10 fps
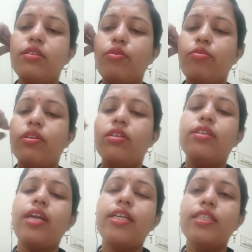over the
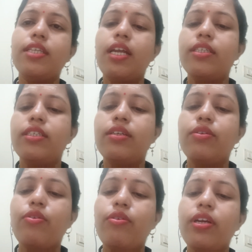traditional
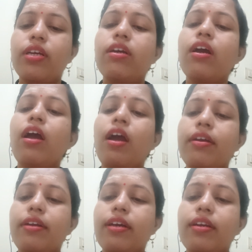gene cloning
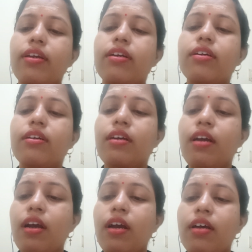technique.
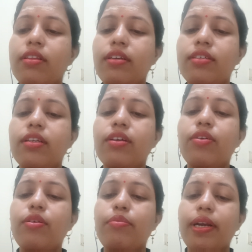These
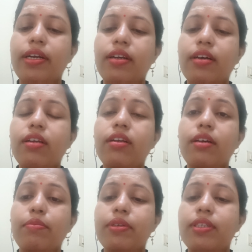include better
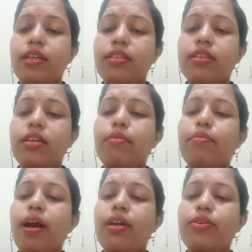efficiency,
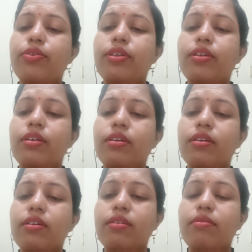
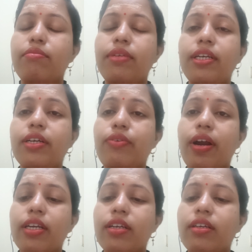minute
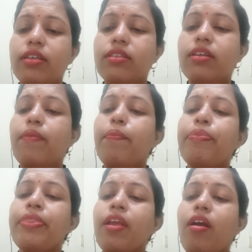quantities
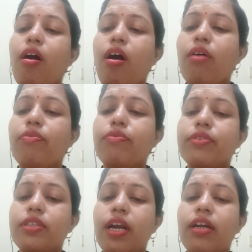of
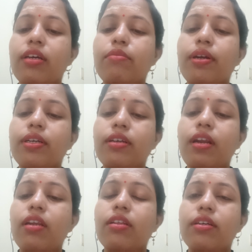starting
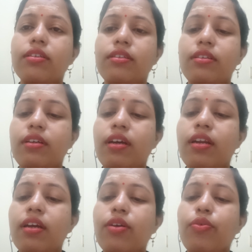material, that is
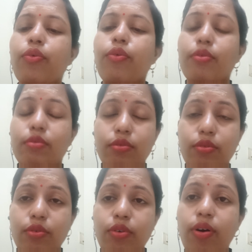DNA,
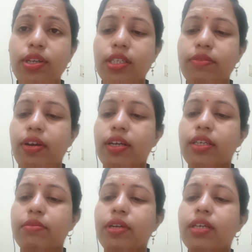cost
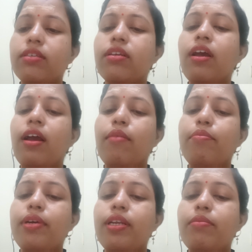effectiveness,
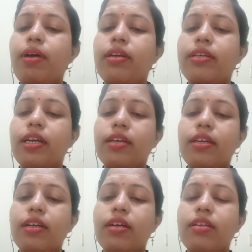minimal
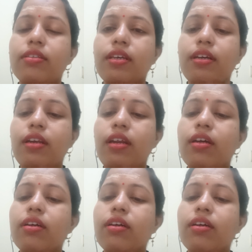technical skill,